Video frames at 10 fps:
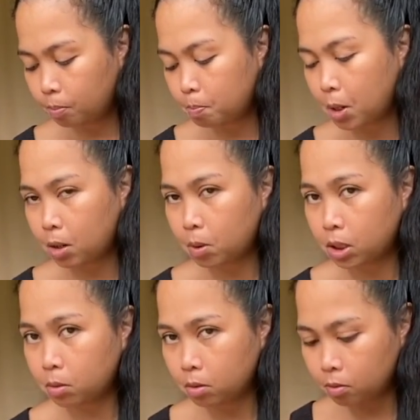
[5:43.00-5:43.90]
para
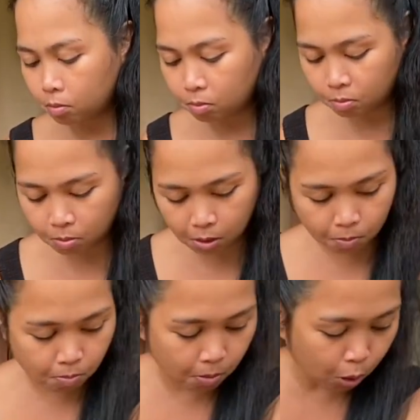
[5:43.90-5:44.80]
mas
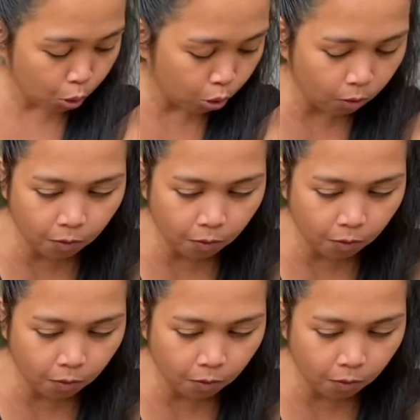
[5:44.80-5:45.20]
manuot yung